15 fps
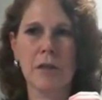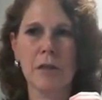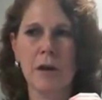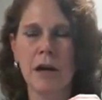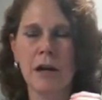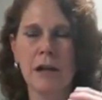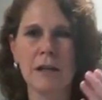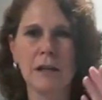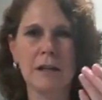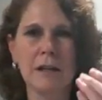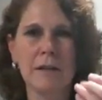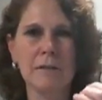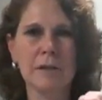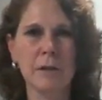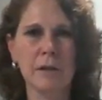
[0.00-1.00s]
thought. It
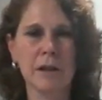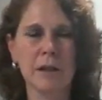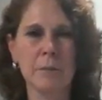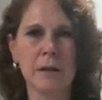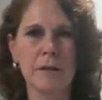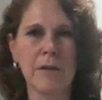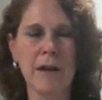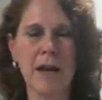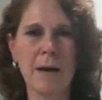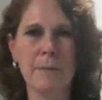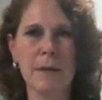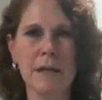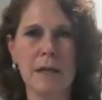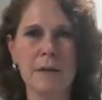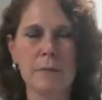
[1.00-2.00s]
gives you a little bit of
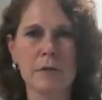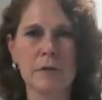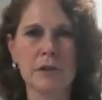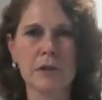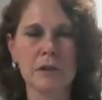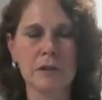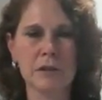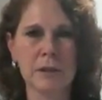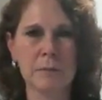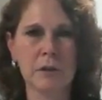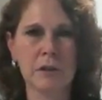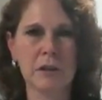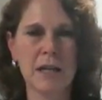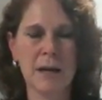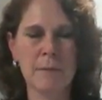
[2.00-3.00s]
happy emotion and some
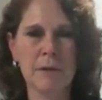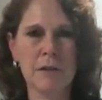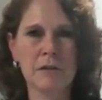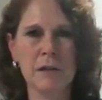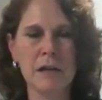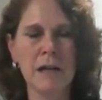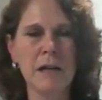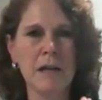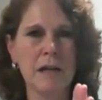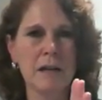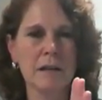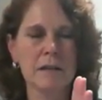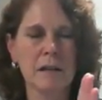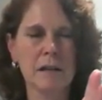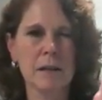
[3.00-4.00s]
good chemistry.
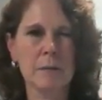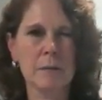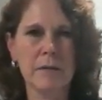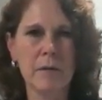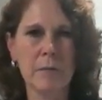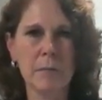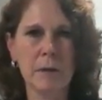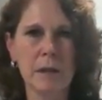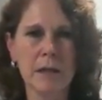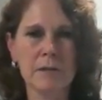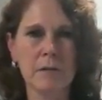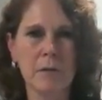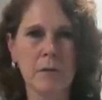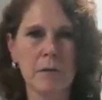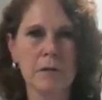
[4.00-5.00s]
It's a little bit of a
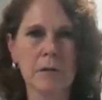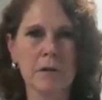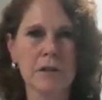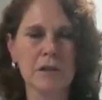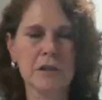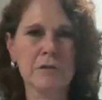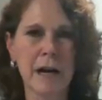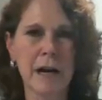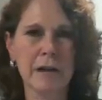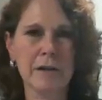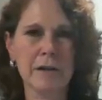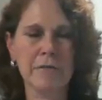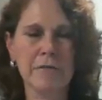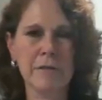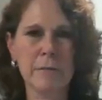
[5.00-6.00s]
placeholder or
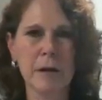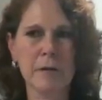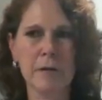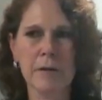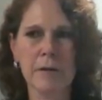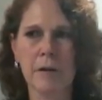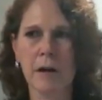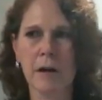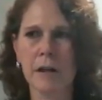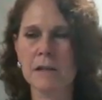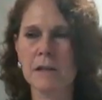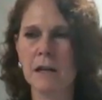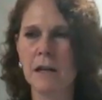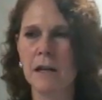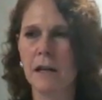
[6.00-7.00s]
distractor from other
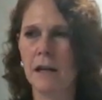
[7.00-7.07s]
thoughts.